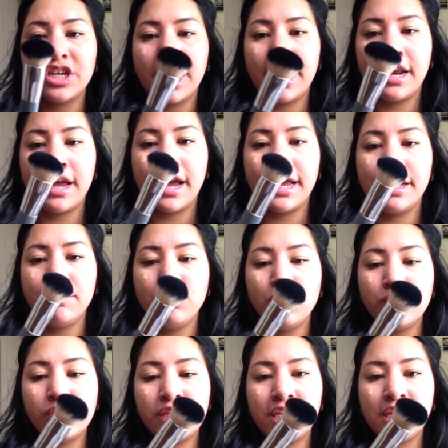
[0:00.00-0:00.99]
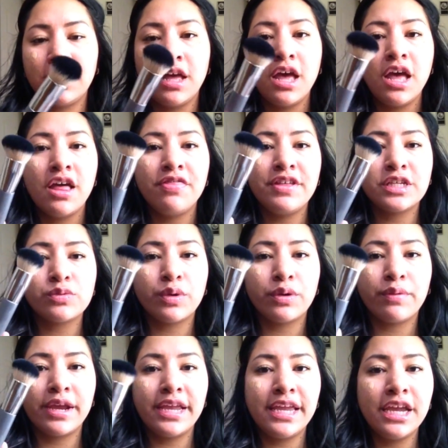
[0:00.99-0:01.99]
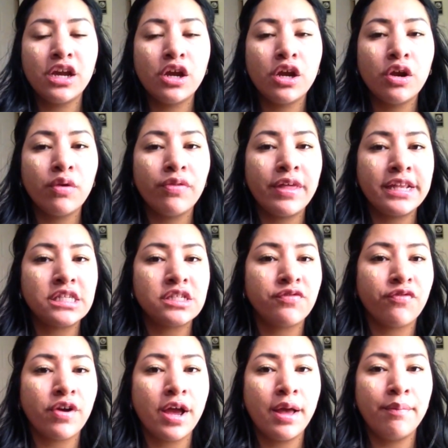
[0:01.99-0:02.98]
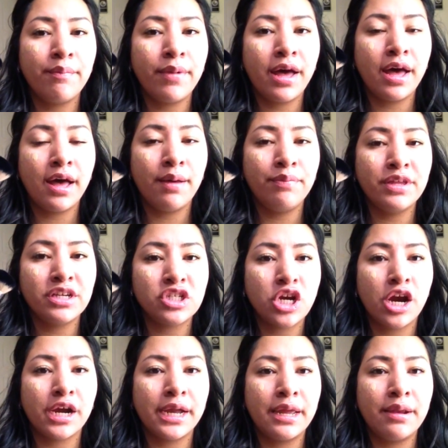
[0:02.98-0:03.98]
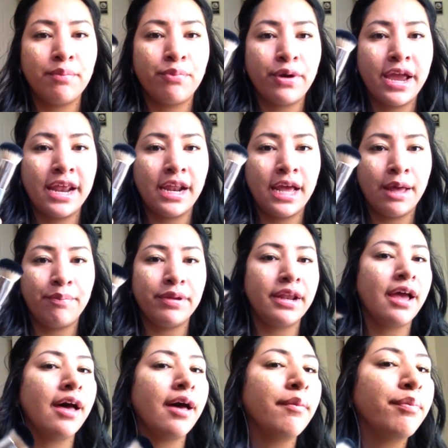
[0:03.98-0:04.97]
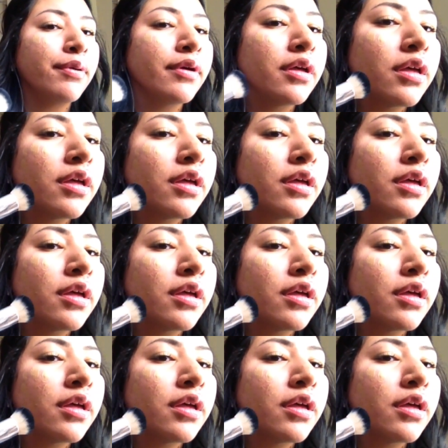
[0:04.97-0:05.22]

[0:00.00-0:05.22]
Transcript: and I am using this one right here that's from the Target brand Up and Up.